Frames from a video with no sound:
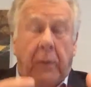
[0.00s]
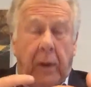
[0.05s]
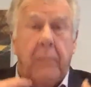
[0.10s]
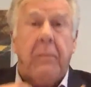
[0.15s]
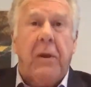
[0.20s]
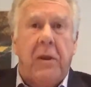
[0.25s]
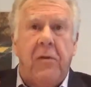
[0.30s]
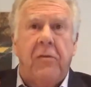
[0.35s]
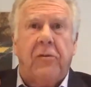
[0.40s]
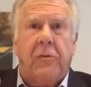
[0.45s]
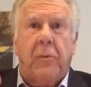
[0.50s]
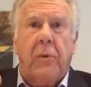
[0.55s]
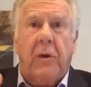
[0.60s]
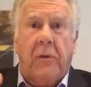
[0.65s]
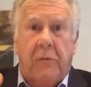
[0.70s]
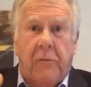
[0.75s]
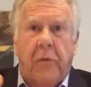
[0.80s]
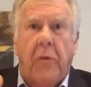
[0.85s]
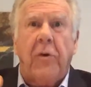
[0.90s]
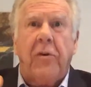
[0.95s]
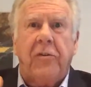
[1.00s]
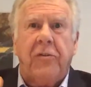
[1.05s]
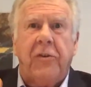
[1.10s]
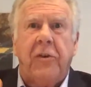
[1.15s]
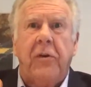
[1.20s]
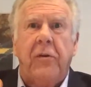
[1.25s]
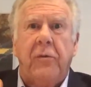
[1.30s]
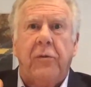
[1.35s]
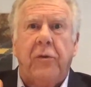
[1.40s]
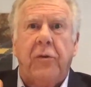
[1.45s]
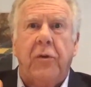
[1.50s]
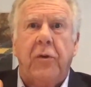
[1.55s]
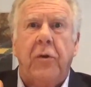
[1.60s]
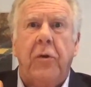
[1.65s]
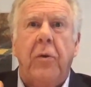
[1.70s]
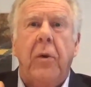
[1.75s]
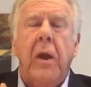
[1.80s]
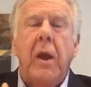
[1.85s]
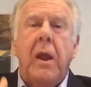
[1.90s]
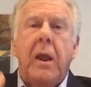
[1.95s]
I'm going to use the word force you
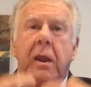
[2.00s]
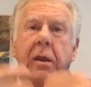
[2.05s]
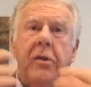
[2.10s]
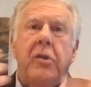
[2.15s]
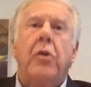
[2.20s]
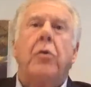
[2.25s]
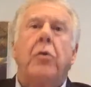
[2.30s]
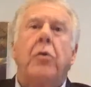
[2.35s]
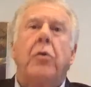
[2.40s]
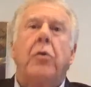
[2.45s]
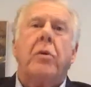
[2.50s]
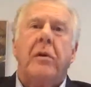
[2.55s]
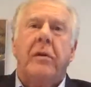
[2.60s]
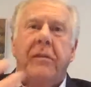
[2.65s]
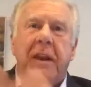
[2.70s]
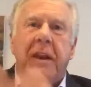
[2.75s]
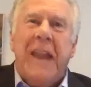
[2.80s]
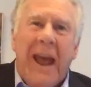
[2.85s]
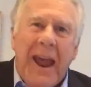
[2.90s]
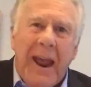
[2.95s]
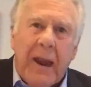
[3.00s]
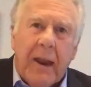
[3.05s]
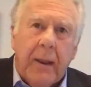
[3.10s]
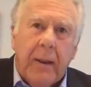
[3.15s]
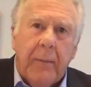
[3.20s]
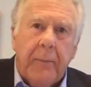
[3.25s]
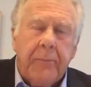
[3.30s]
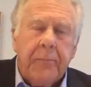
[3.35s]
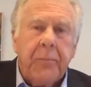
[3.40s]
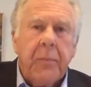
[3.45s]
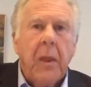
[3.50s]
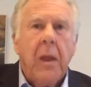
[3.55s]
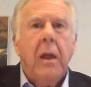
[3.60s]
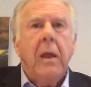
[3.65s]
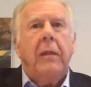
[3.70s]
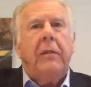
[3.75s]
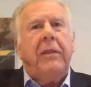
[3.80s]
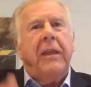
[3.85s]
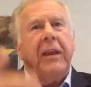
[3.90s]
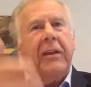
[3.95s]
to ignore the data,
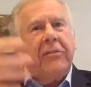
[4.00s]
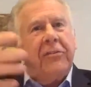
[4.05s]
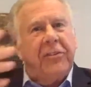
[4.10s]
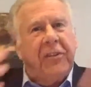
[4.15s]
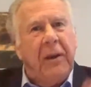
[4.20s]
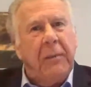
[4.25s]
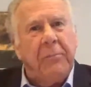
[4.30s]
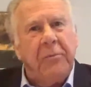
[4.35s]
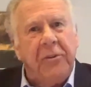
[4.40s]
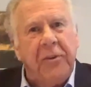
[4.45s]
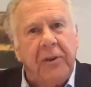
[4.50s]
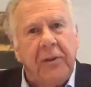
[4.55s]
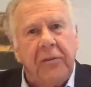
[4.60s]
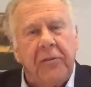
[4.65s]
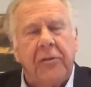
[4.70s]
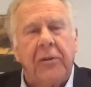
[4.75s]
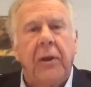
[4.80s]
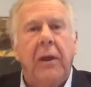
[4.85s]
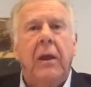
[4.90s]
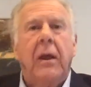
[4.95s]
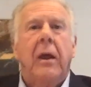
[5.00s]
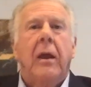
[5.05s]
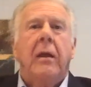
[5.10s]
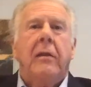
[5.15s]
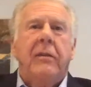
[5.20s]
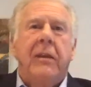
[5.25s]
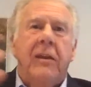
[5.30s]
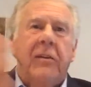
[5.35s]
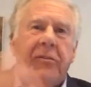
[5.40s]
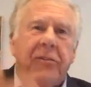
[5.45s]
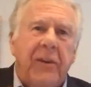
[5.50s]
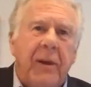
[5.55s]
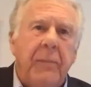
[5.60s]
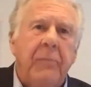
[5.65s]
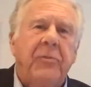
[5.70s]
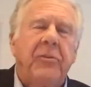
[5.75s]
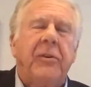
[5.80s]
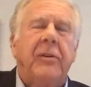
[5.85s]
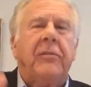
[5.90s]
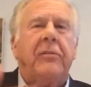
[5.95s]
the assumptions,
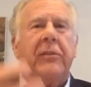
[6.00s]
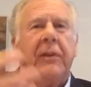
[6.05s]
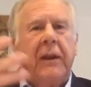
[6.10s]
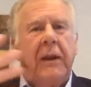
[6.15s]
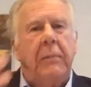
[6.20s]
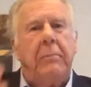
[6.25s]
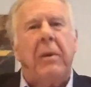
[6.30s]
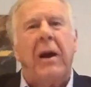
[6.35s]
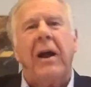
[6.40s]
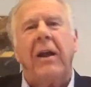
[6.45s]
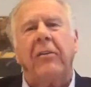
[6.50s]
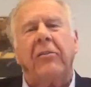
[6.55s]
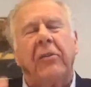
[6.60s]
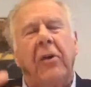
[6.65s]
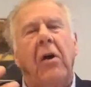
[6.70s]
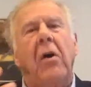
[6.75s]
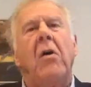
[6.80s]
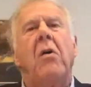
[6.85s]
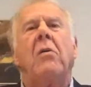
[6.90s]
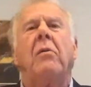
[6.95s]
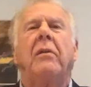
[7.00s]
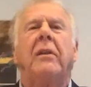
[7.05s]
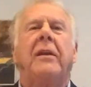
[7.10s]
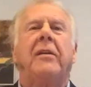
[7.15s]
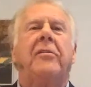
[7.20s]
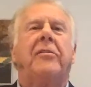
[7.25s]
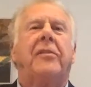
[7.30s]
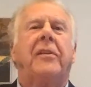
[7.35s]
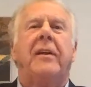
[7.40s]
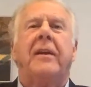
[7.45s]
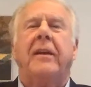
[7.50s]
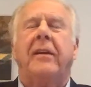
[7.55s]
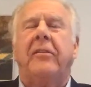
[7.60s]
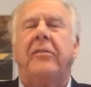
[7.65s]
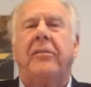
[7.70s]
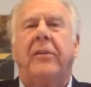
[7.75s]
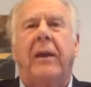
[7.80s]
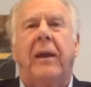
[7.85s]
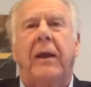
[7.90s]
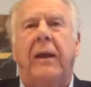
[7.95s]
and the bias. All of these
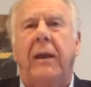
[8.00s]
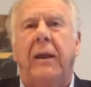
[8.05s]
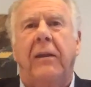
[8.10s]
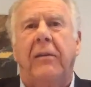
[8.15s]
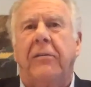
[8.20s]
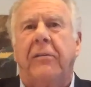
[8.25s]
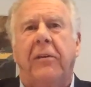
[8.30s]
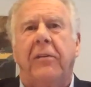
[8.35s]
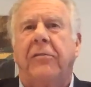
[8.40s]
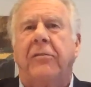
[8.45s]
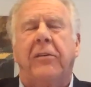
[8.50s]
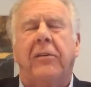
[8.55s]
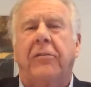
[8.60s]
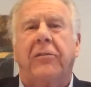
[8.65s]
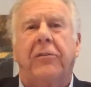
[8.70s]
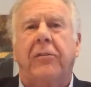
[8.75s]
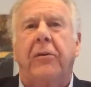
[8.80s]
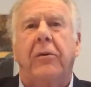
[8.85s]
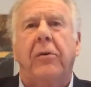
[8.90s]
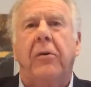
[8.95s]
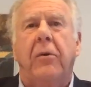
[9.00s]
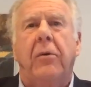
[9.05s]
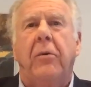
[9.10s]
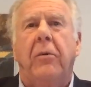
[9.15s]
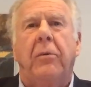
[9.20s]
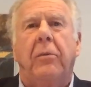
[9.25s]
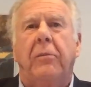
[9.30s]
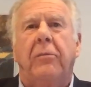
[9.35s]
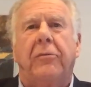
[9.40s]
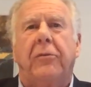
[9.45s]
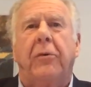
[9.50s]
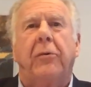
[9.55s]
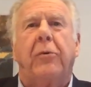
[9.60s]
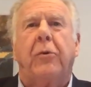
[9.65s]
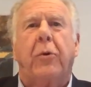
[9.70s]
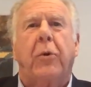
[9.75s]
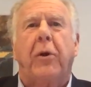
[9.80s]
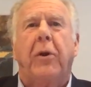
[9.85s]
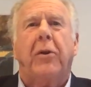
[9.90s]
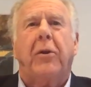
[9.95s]
things it's just so
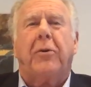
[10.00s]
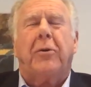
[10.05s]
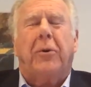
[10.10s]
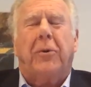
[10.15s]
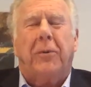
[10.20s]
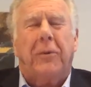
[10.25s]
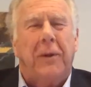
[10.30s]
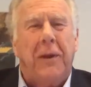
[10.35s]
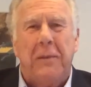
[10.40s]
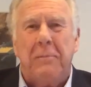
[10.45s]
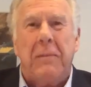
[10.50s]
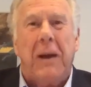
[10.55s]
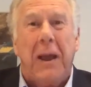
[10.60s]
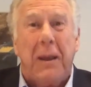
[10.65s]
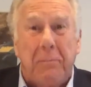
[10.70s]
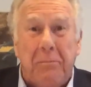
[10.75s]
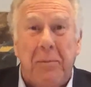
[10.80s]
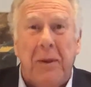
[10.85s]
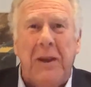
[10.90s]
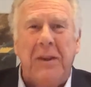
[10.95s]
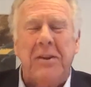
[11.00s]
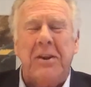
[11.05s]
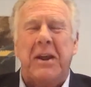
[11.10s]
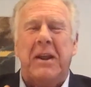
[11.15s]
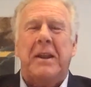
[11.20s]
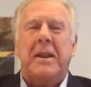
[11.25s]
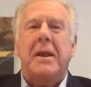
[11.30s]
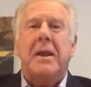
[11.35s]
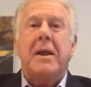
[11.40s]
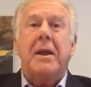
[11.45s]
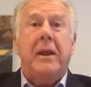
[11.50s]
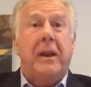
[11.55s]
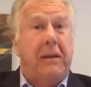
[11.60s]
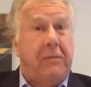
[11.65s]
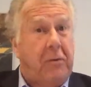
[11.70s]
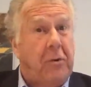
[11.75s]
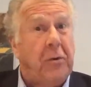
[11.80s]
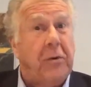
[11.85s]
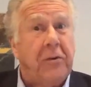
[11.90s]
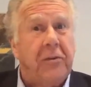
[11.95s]
critical, in my opinion. And
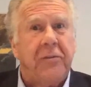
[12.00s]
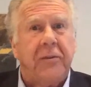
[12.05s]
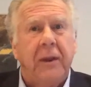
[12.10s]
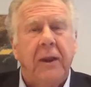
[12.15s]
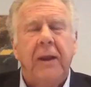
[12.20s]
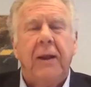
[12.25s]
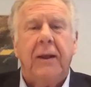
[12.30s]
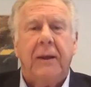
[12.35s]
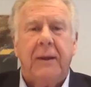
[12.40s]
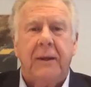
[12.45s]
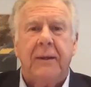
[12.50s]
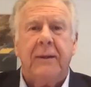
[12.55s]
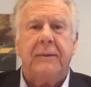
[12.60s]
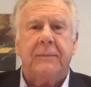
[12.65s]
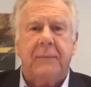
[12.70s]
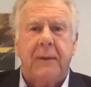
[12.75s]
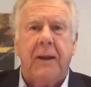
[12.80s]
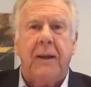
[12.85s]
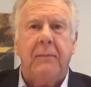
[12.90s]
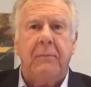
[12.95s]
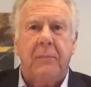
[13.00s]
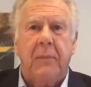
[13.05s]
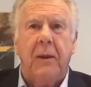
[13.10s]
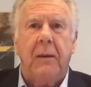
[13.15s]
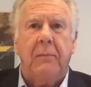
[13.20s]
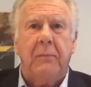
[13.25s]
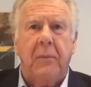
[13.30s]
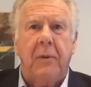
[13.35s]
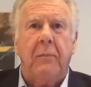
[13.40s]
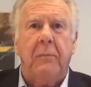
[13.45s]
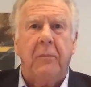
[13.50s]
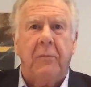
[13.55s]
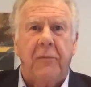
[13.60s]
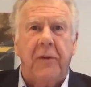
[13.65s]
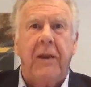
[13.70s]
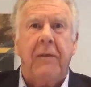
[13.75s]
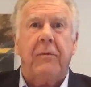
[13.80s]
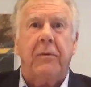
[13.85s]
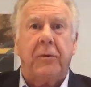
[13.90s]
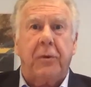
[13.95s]
of course, I'm
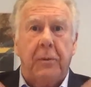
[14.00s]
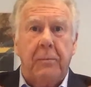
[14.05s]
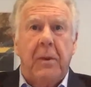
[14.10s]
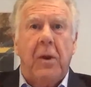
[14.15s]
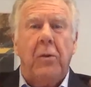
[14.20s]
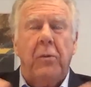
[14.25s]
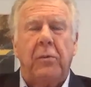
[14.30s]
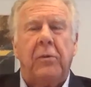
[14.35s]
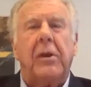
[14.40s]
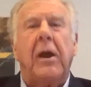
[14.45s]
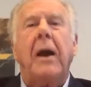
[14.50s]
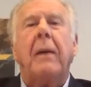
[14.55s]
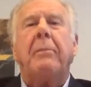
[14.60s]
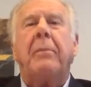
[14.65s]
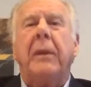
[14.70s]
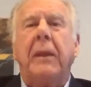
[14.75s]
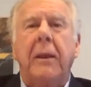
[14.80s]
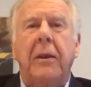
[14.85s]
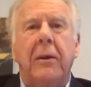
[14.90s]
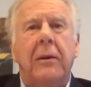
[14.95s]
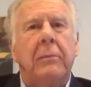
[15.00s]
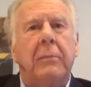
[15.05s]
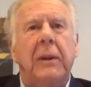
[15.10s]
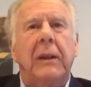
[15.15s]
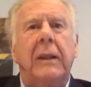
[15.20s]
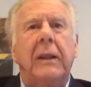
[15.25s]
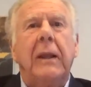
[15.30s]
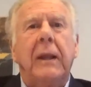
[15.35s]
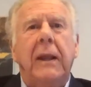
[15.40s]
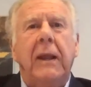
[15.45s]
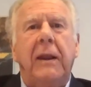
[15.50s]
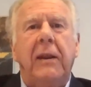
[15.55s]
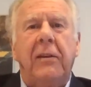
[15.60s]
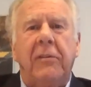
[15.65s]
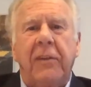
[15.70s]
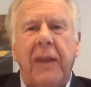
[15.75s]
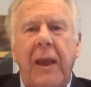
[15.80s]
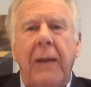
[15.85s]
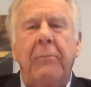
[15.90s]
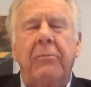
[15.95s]
favored to my own topic here, but it
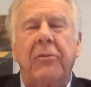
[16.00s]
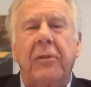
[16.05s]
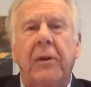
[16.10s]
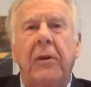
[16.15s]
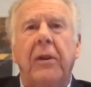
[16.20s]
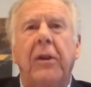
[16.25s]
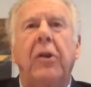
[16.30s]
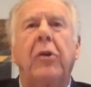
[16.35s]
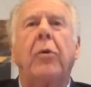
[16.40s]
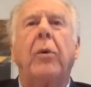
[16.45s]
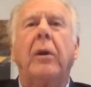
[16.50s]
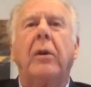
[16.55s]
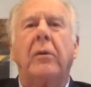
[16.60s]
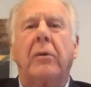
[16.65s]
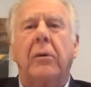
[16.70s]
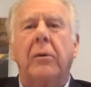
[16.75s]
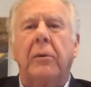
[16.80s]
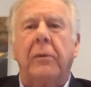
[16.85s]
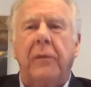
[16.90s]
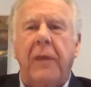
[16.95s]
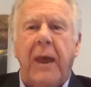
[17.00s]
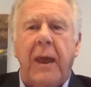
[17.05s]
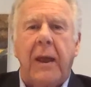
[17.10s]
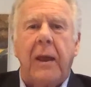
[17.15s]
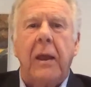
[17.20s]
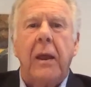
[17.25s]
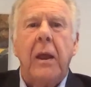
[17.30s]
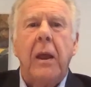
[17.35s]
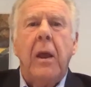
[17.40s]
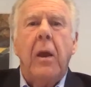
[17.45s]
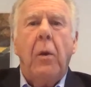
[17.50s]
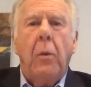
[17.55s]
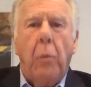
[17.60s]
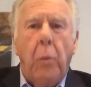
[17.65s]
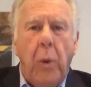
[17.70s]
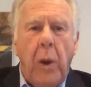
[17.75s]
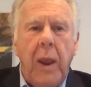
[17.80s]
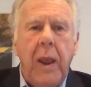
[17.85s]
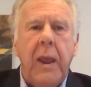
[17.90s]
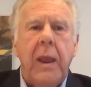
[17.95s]
is absolutely critical that
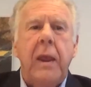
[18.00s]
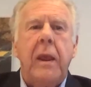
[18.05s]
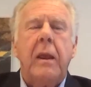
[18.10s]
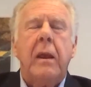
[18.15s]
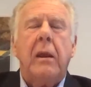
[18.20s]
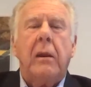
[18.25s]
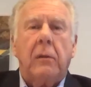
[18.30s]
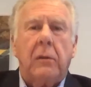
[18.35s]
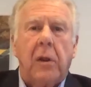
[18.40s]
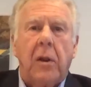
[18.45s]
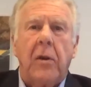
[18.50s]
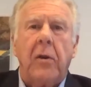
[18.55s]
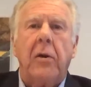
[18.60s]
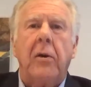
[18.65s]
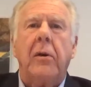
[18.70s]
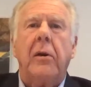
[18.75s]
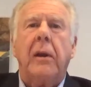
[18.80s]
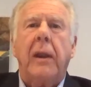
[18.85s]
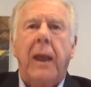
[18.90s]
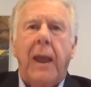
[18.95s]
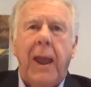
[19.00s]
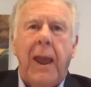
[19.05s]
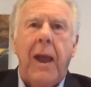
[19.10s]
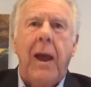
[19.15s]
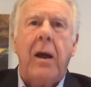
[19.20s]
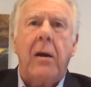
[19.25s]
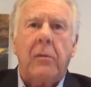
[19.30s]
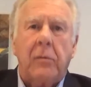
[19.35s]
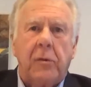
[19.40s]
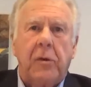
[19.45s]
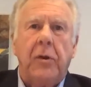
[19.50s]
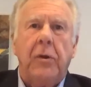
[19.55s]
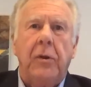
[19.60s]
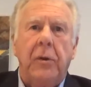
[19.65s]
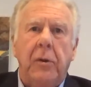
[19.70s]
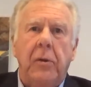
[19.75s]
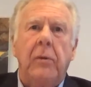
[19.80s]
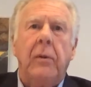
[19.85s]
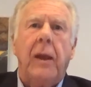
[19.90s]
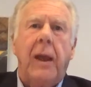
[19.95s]
we learn how
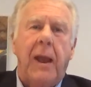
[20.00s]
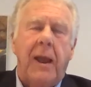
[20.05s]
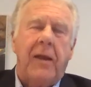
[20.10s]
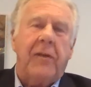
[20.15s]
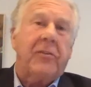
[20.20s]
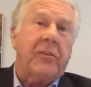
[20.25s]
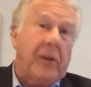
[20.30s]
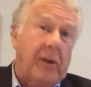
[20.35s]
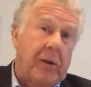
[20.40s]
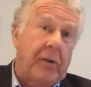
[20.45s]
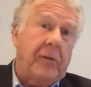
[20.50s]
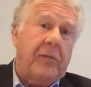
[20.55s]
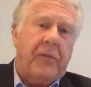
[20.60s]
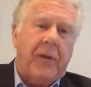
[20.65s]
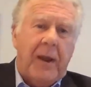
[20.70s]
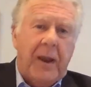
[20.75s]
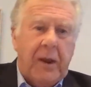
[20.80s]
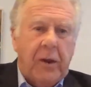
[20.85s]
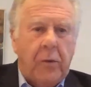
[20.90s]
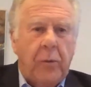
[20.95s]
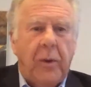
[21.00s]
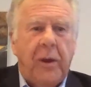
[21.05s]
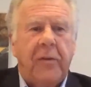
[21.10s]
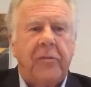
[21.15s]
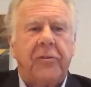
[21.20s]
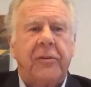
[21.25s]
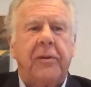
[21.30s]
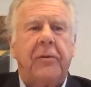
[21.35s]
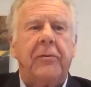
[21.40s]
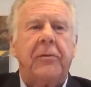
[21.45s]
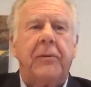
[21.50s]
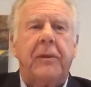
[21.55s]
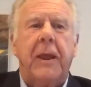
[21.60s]
to ask clarifying questions.